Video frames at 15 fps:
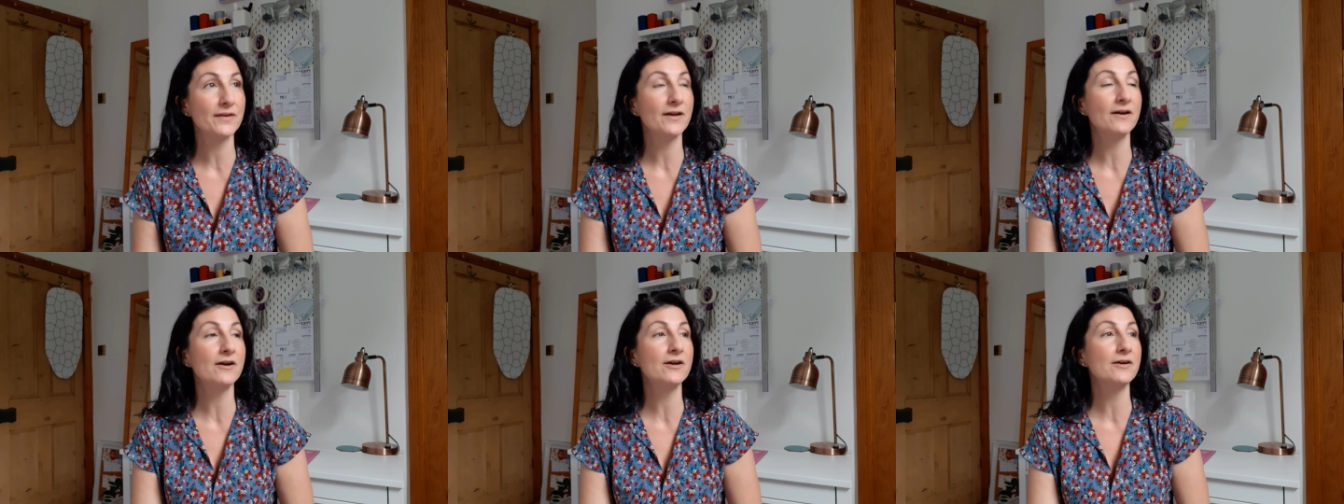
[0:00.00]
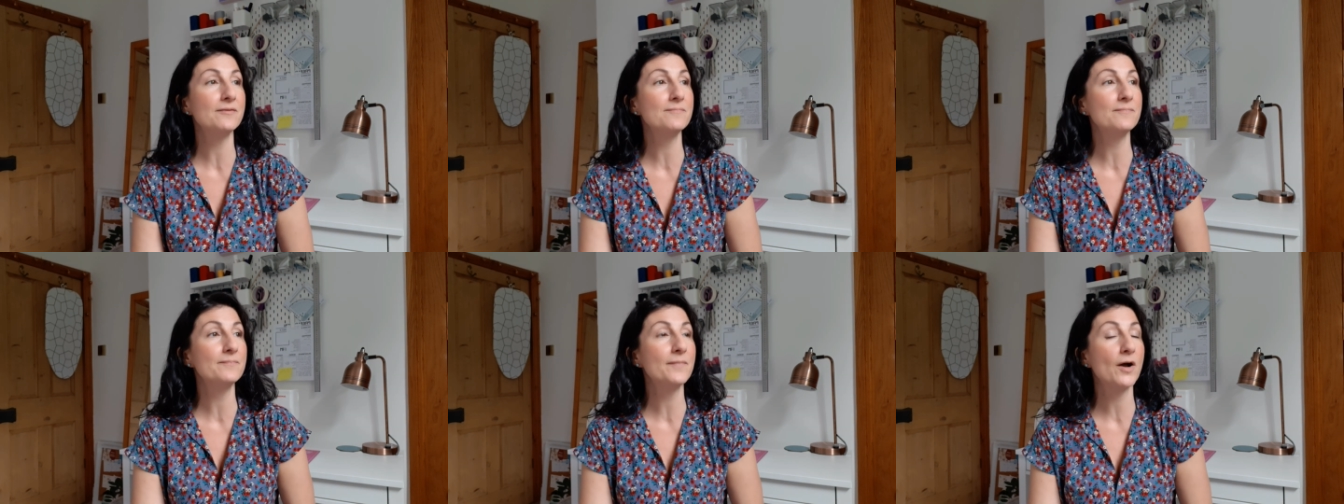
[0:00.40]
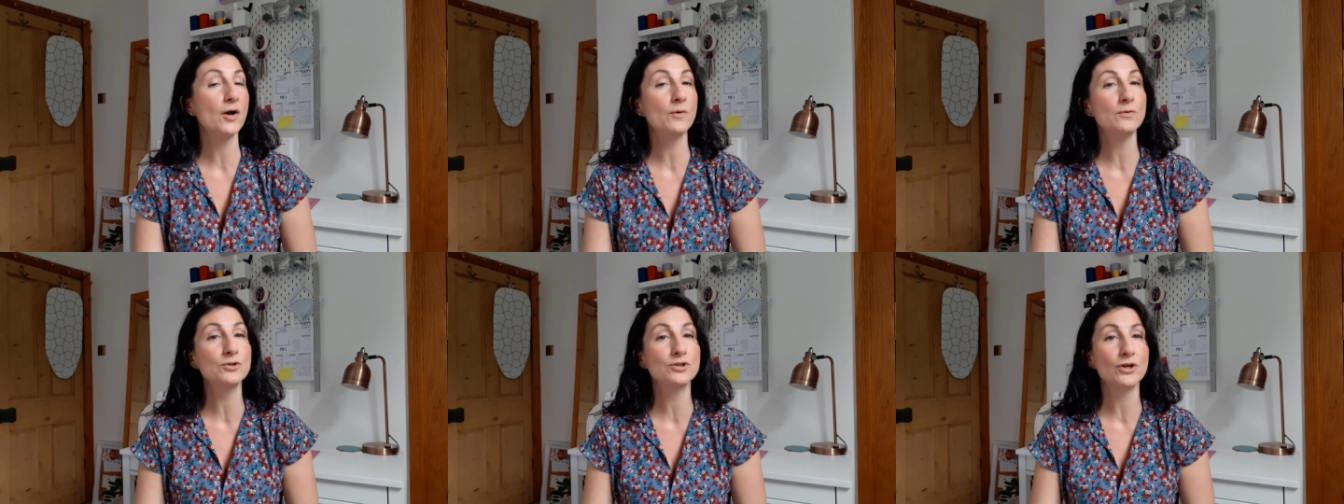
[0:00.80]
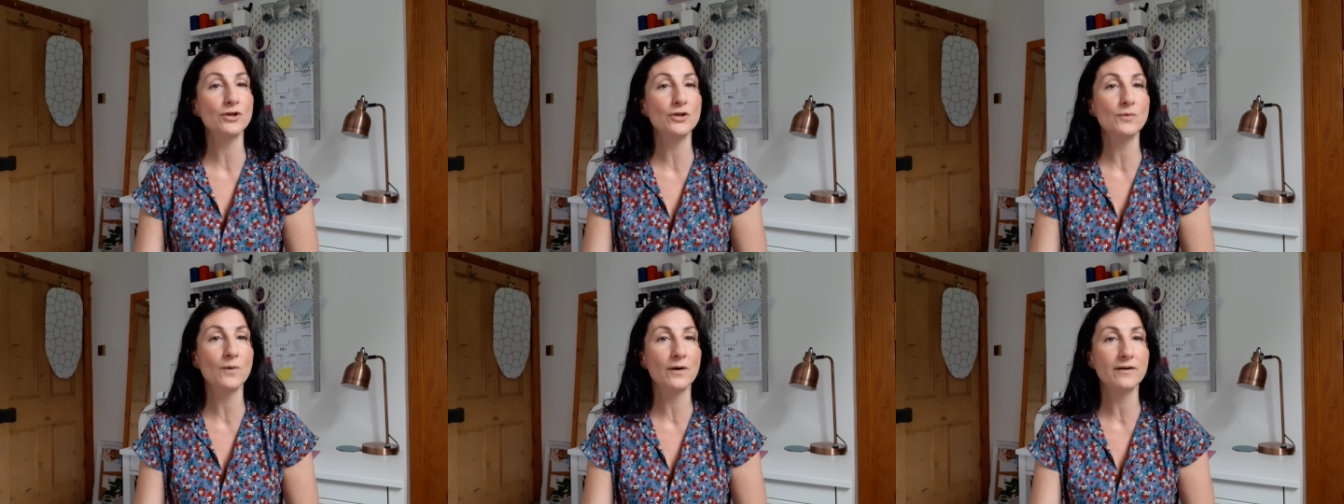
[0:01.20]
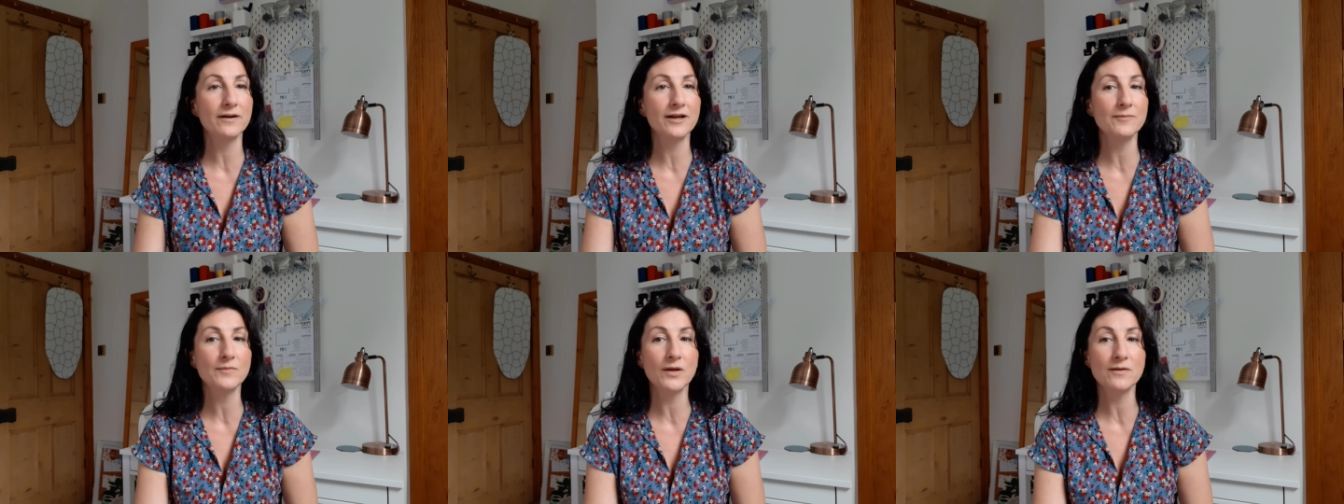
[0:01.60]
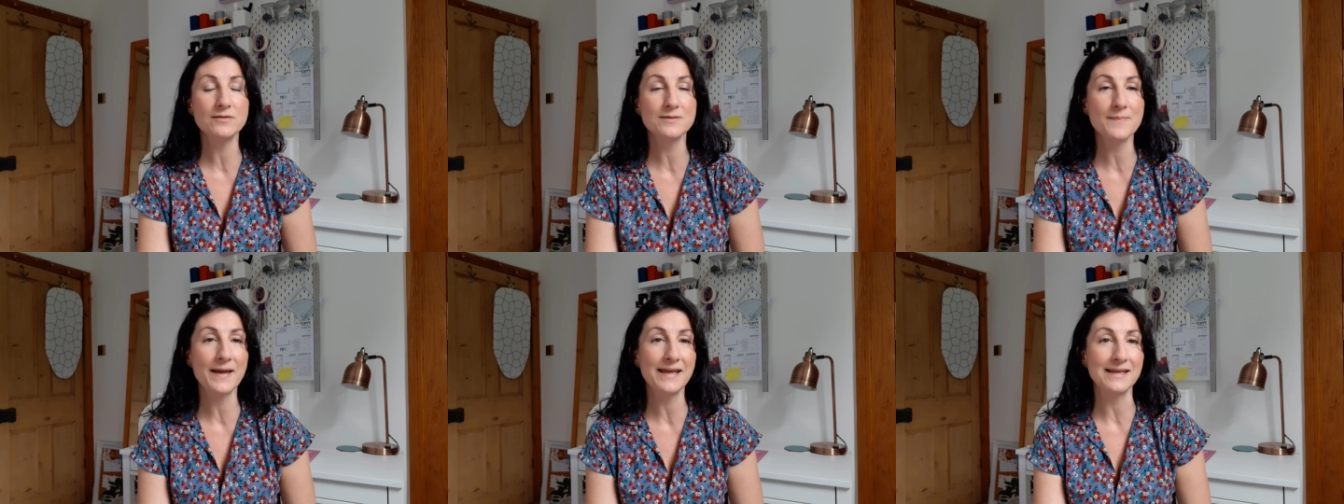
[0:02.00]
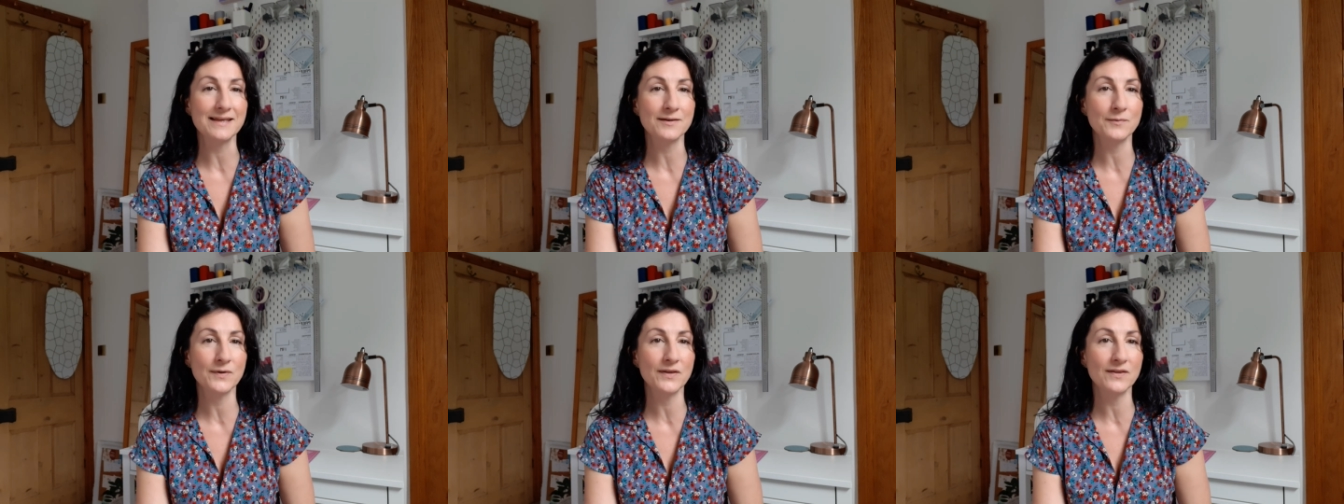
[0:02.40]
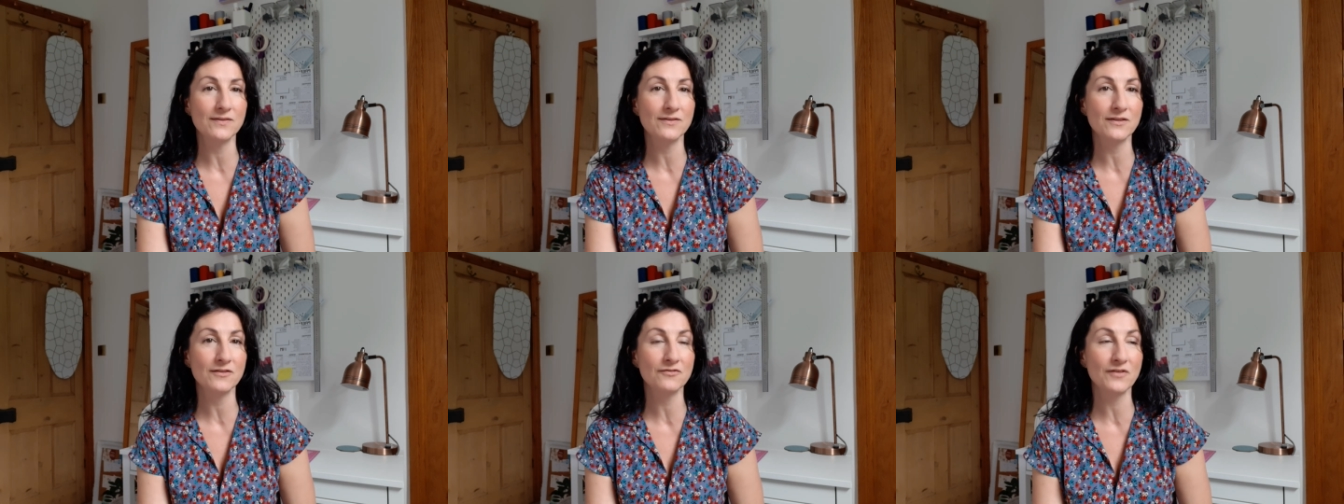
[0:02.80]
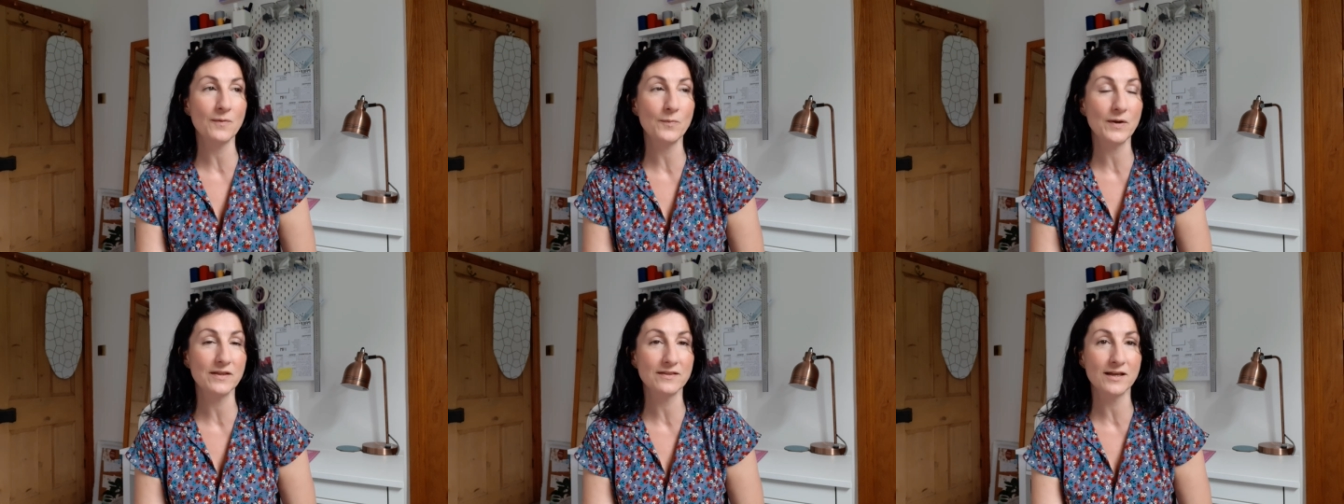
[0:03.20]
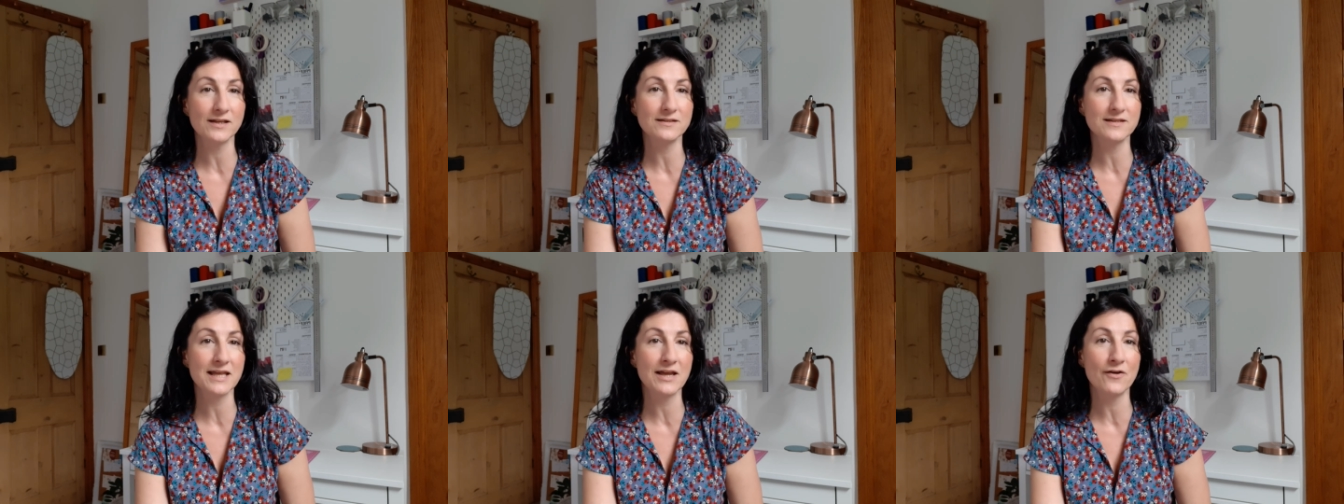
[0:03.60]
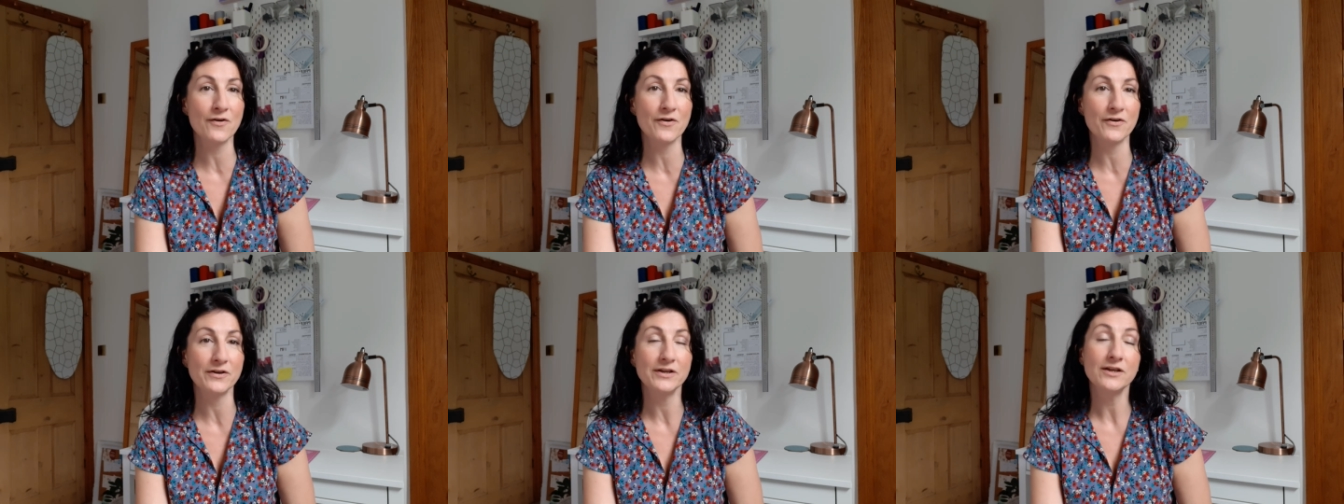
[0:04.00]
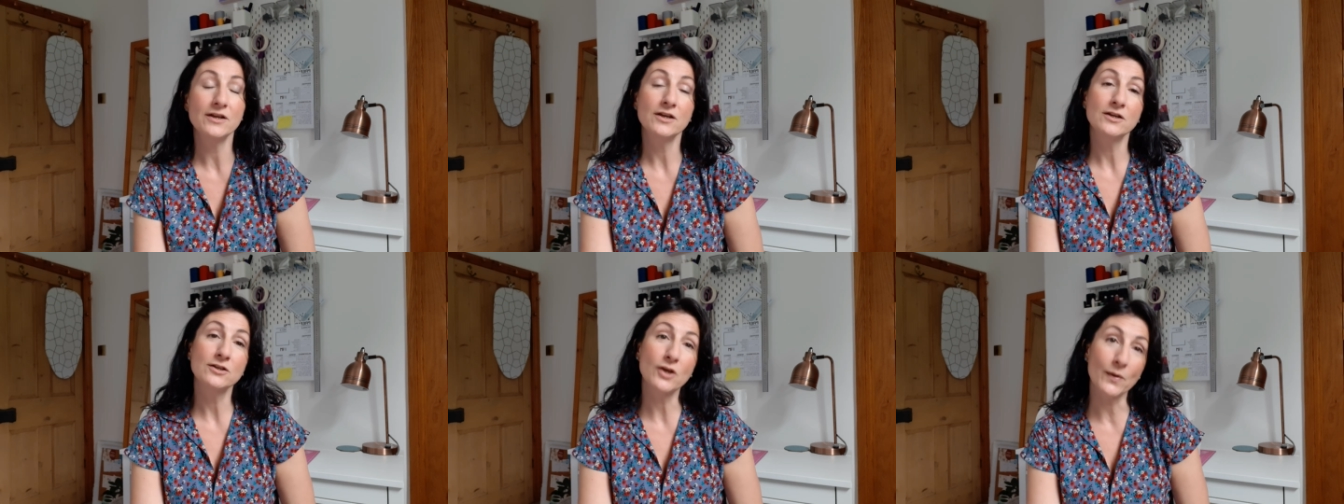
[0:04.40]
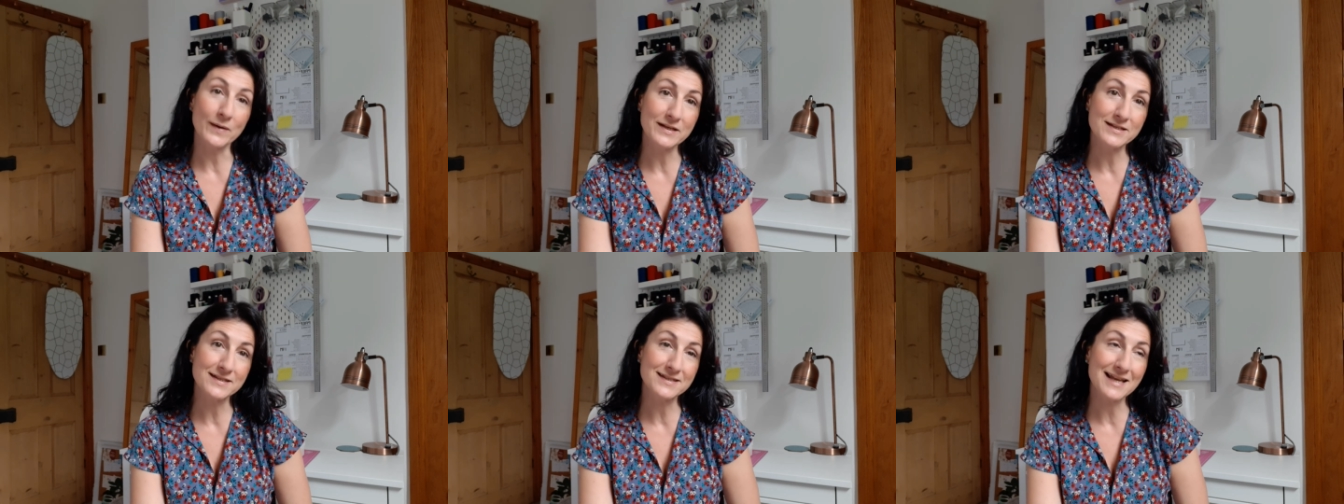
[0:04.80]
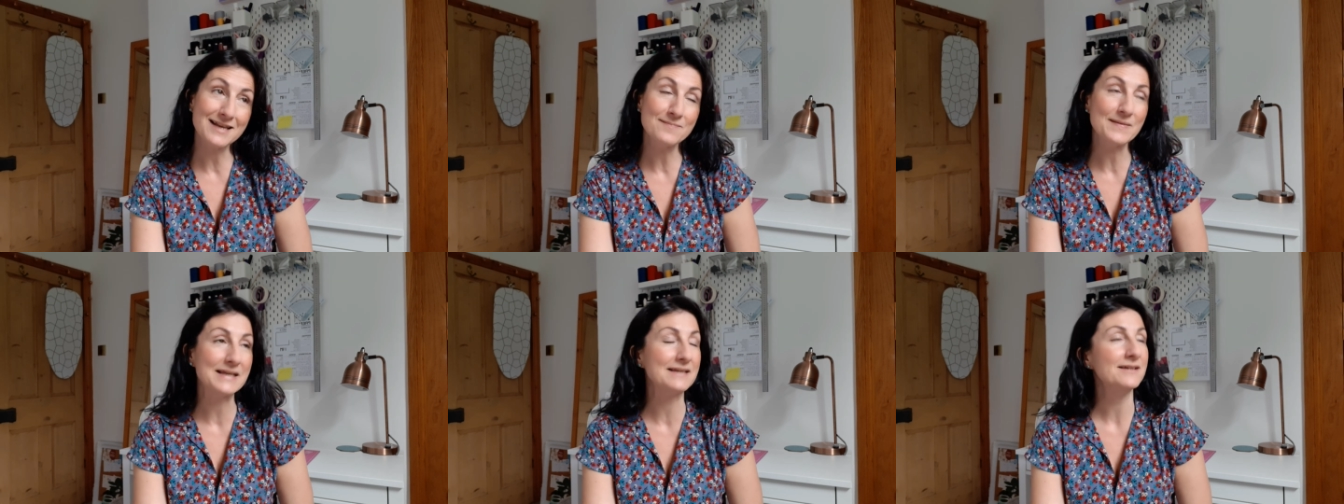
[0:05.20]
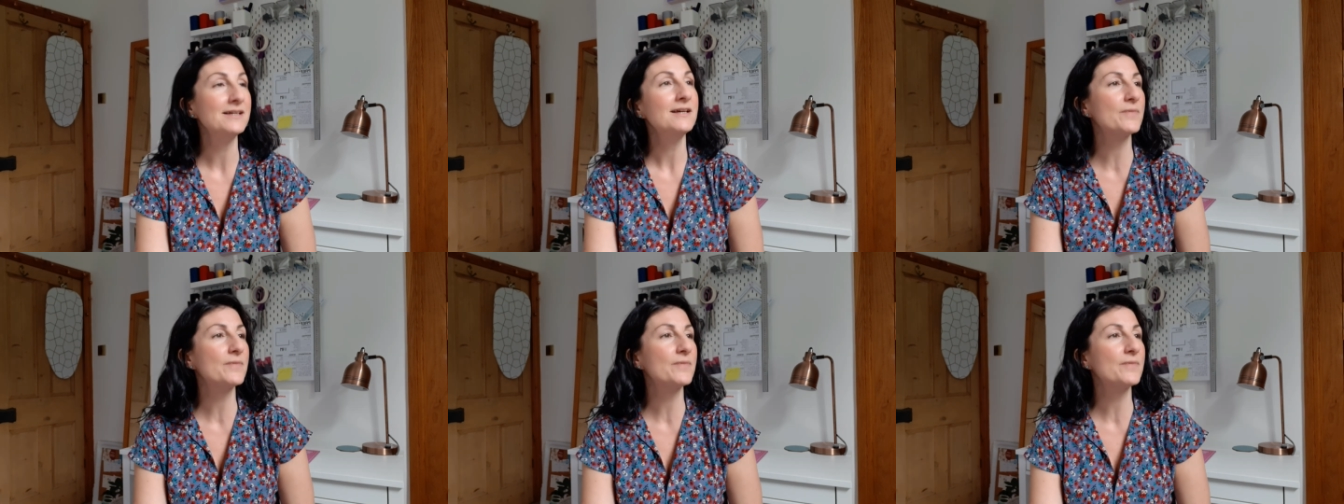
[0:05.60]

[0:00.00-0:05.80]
I will show you what I'm going to make with the fabric that they are going to send me.